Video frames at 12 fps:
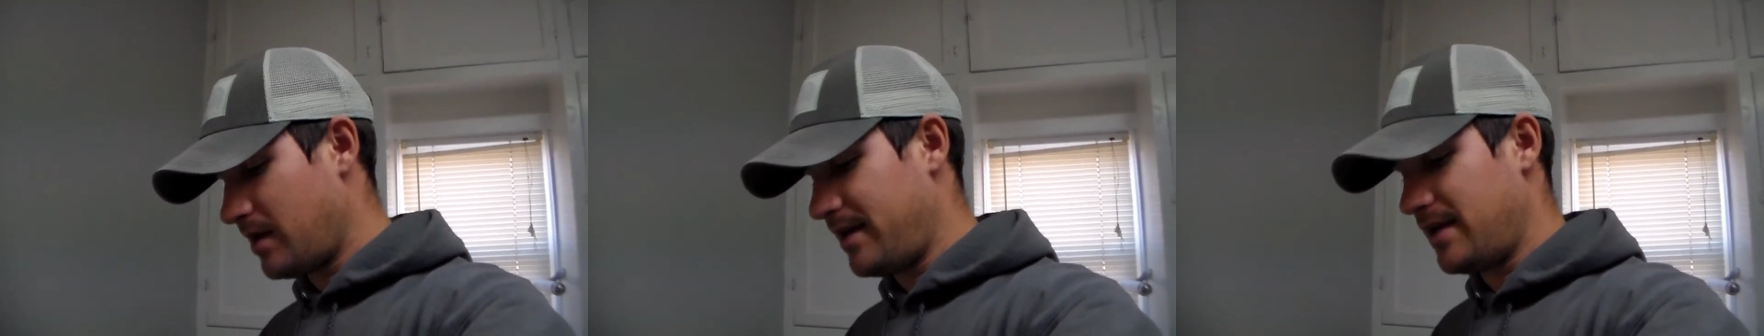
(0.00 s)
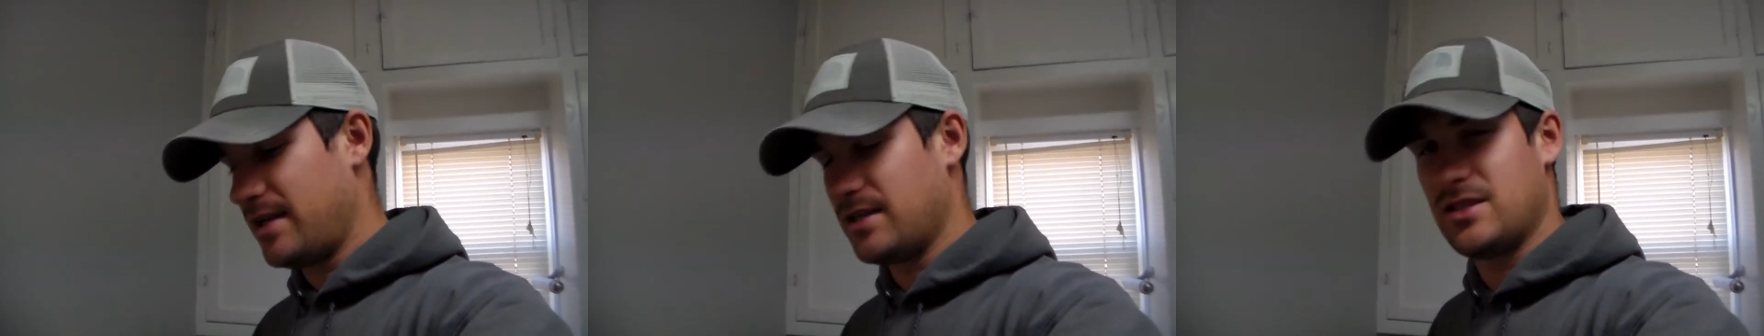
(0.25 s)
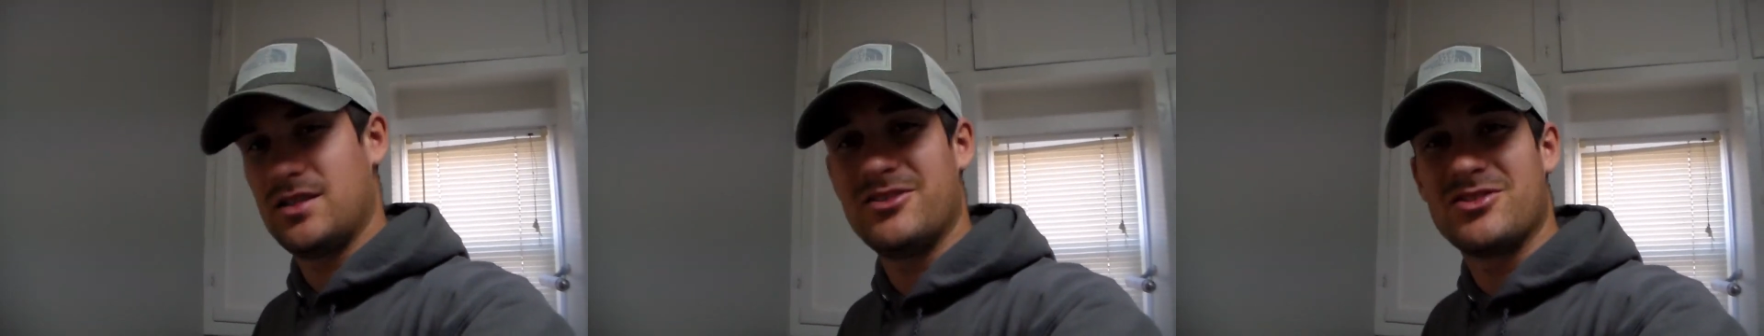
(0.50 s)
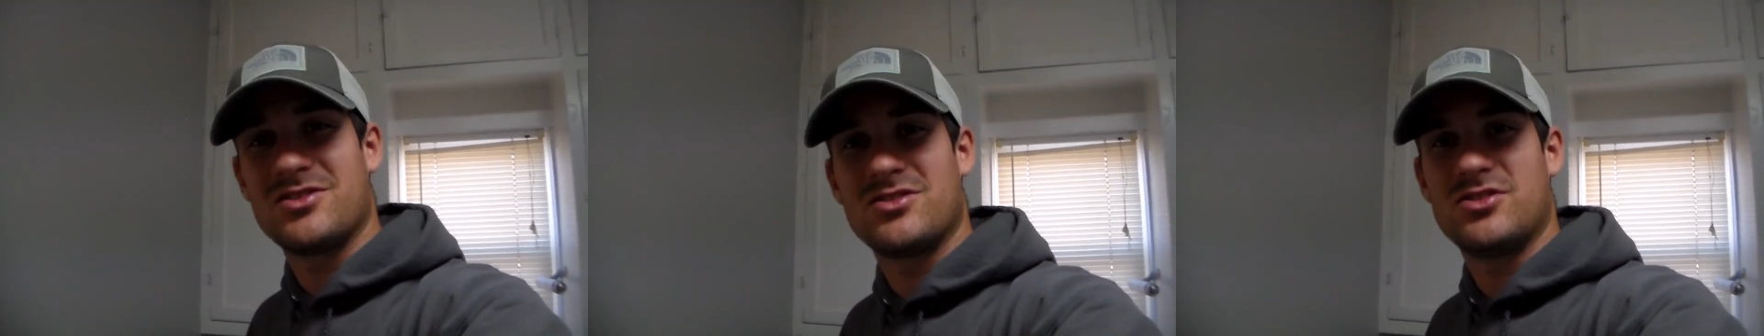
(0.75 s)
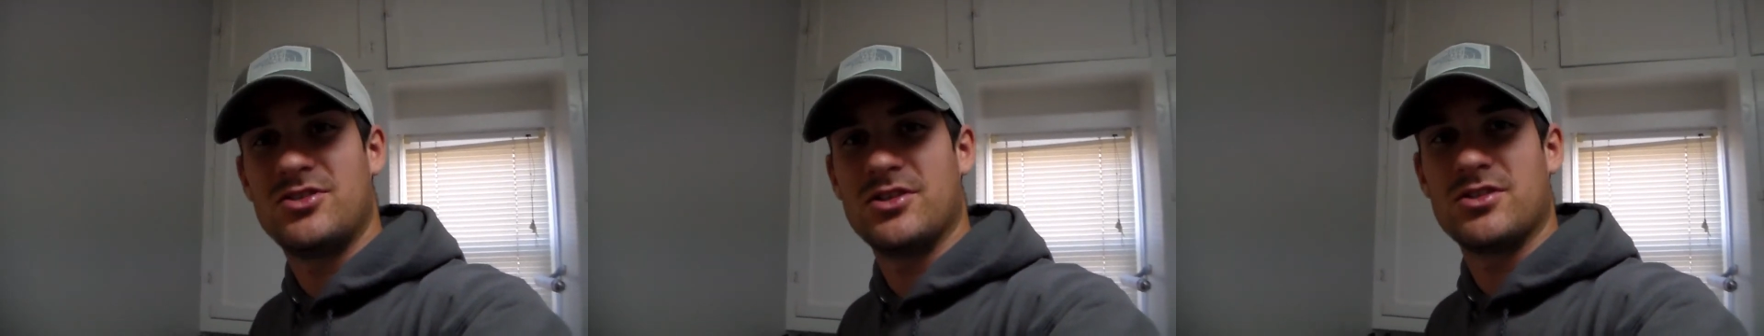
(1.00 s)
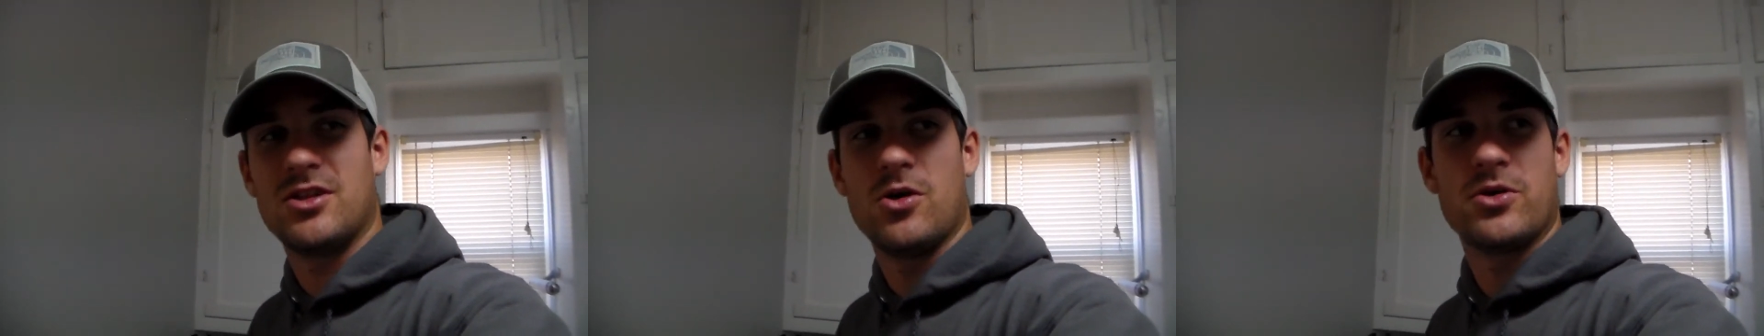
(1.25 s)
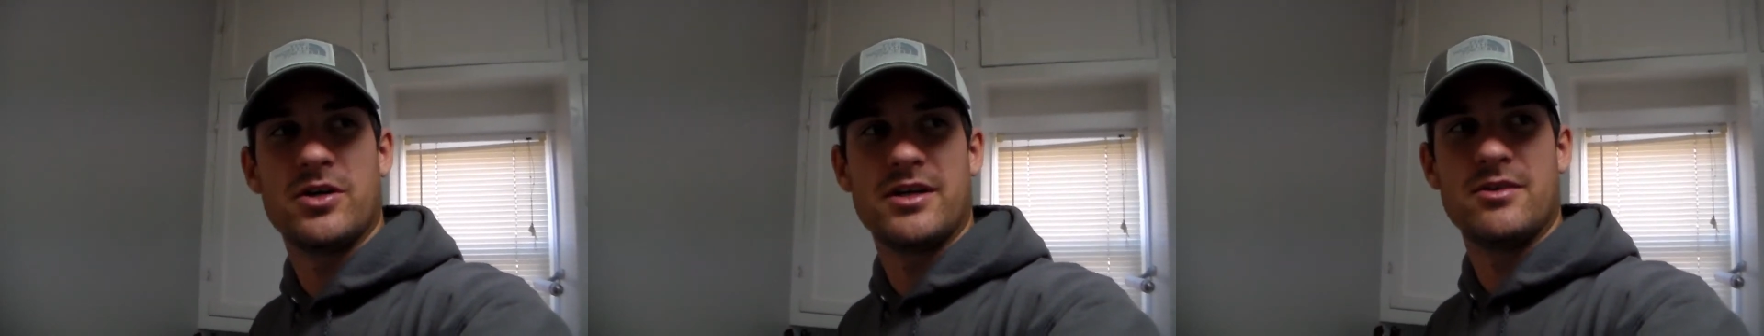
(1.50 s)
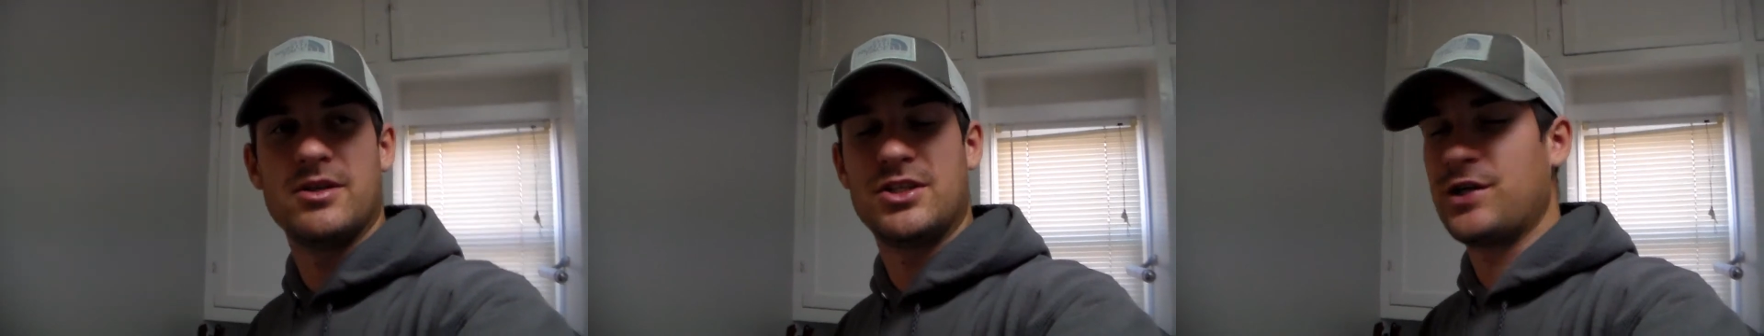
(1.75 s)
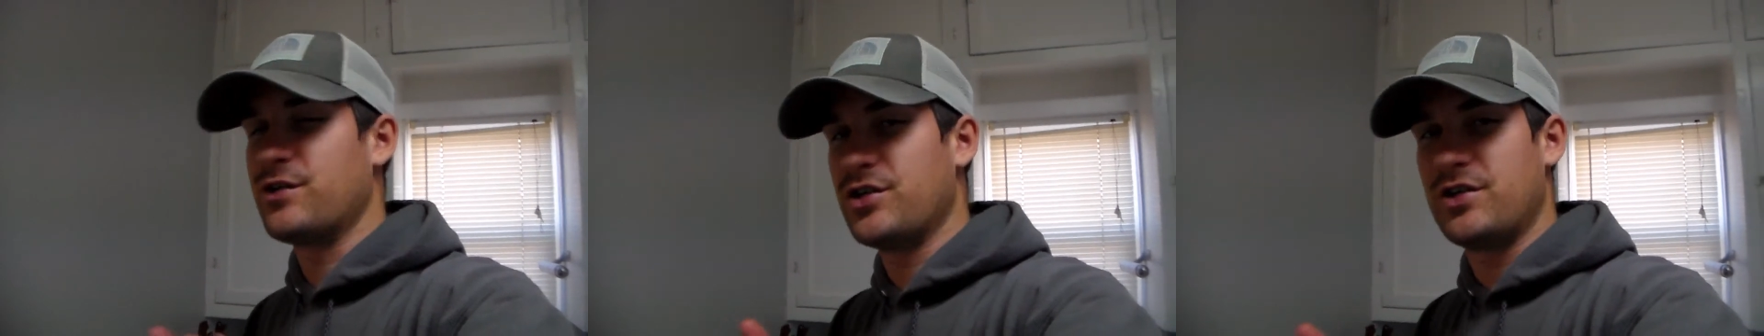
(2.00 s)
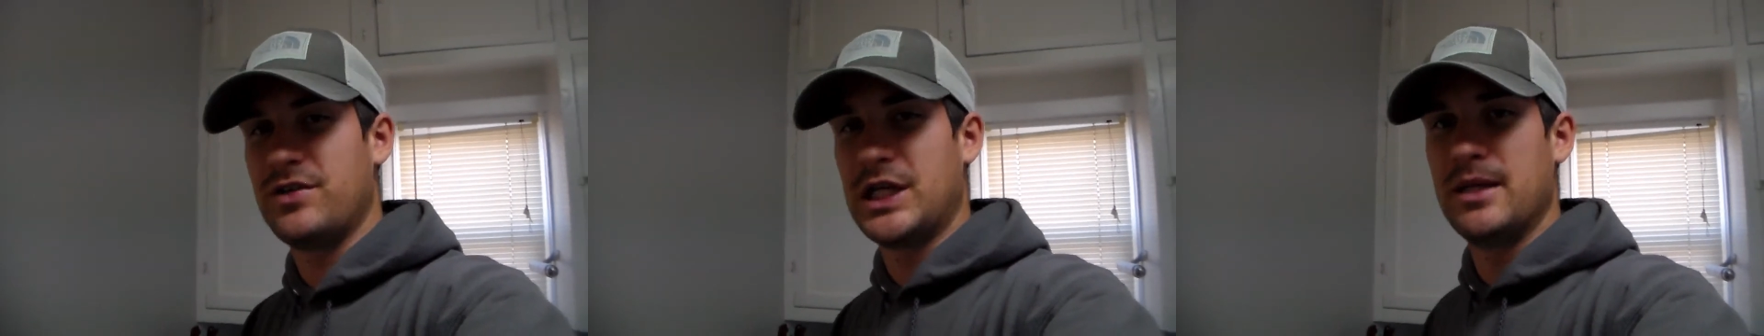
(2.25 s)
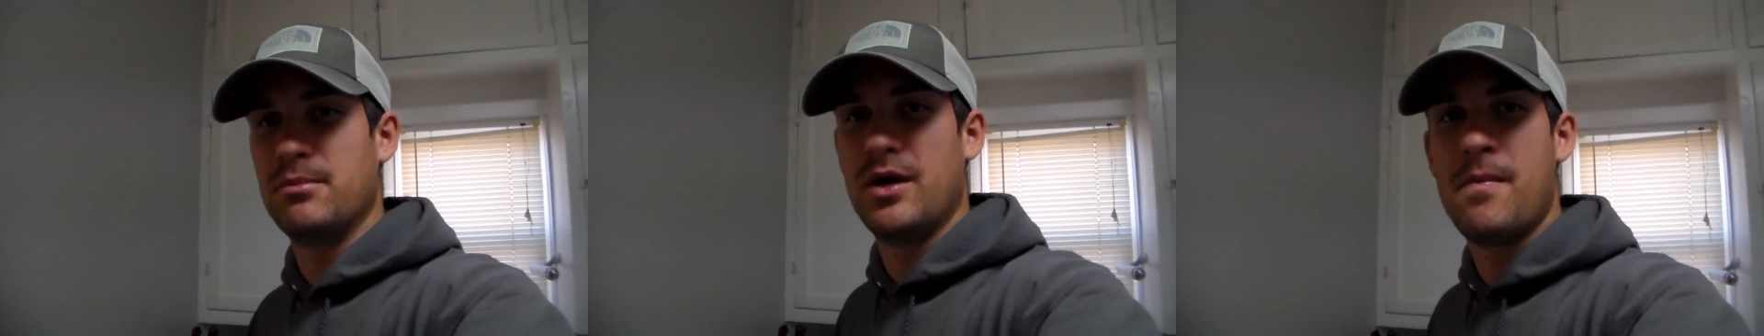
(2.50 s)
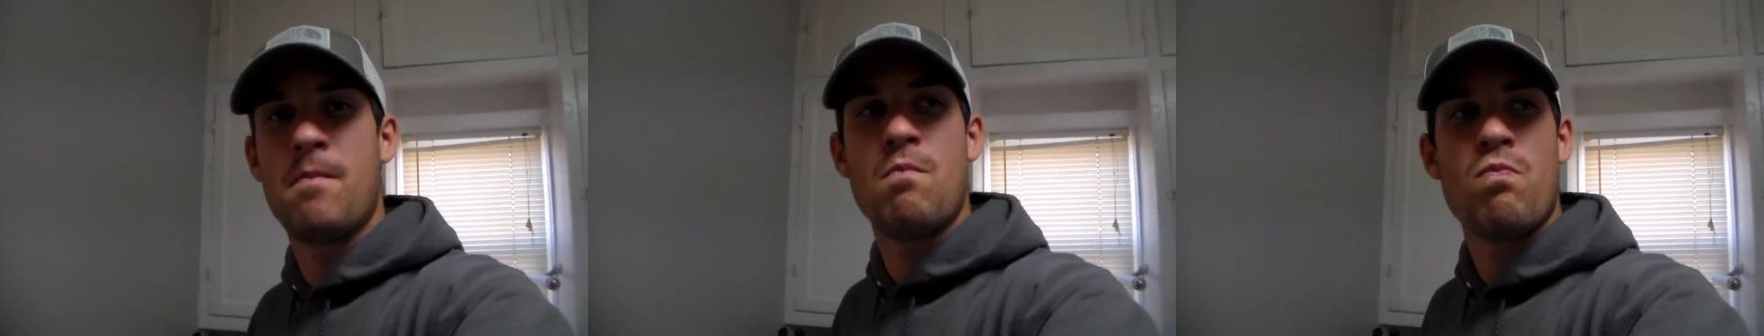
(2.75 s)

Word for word: is to, to slow cook it, which I should have done, but